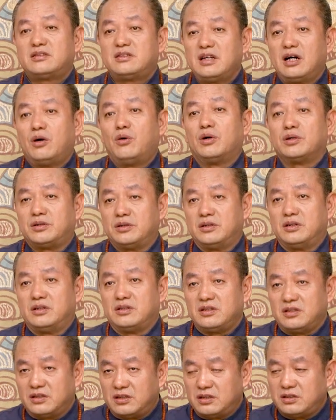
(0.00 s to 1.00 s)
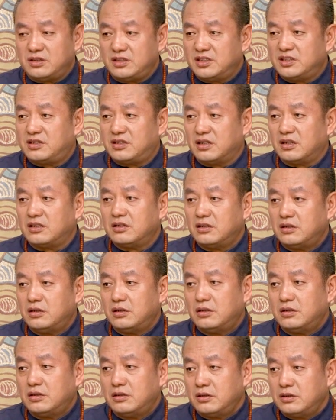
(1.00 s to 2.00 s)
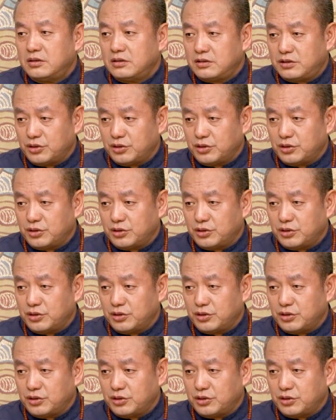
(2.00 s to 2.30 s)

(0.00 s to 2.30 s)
That's what I call an exciting life.